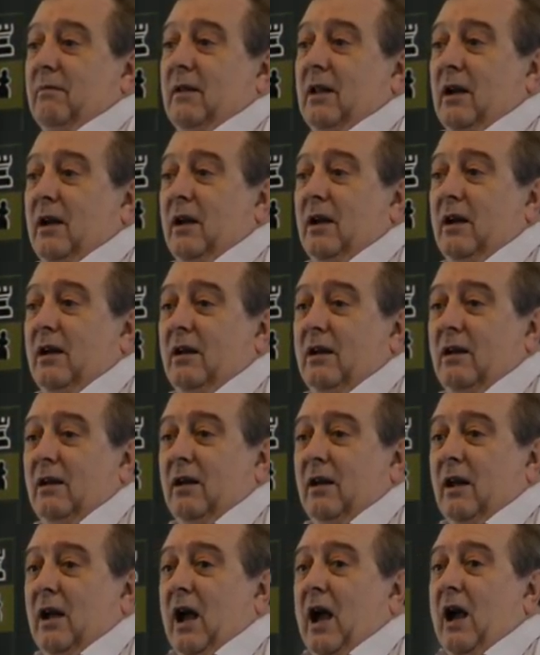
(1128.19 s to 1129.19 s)
okay?
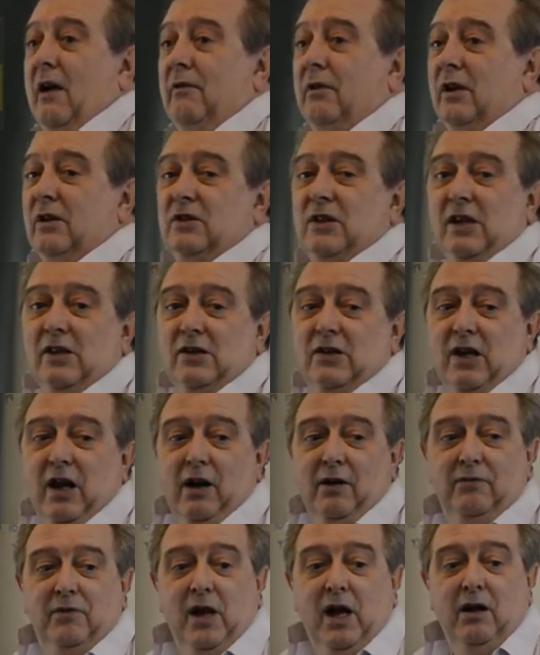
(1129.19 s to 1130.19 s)
Ever since
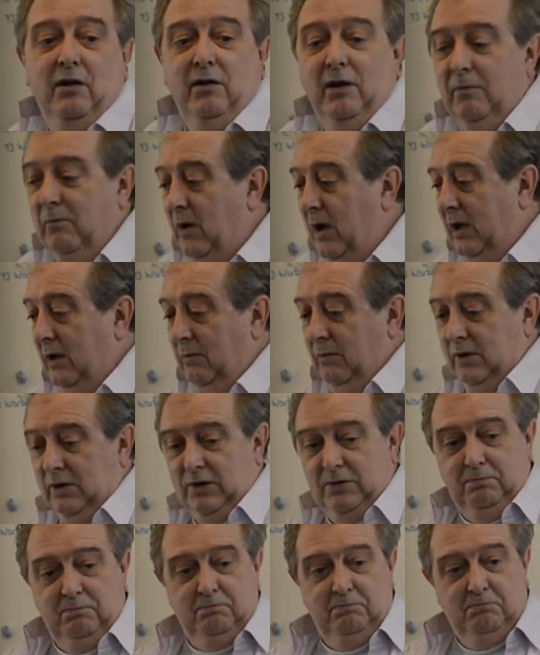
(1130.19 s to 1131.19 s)
I've known him, when he
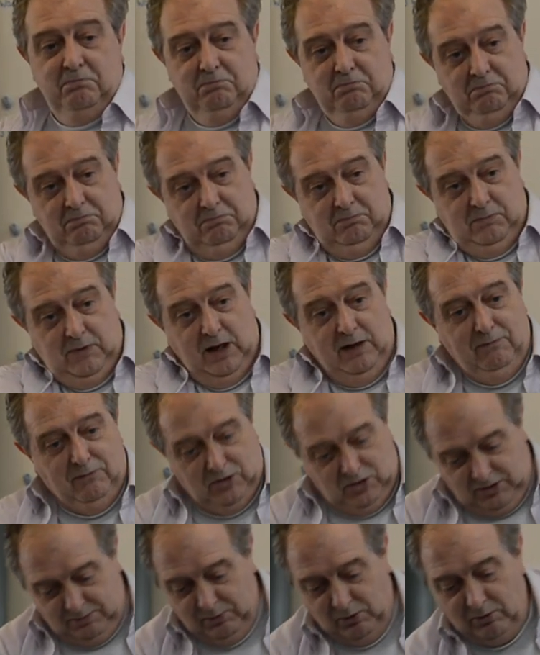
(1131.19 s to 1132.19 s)
was even
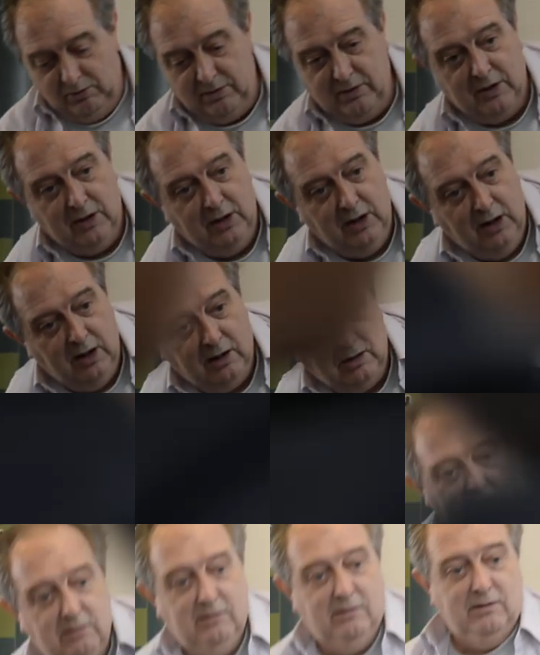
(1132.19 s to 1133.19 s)
smaller than you.
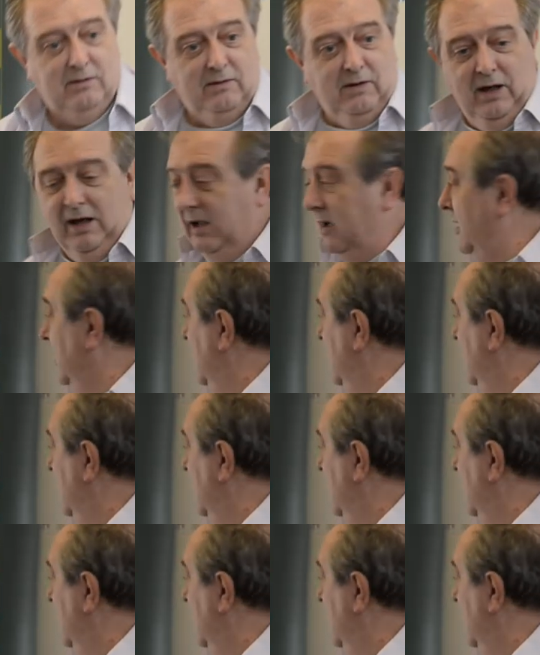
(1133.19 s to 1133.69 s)
Yeah,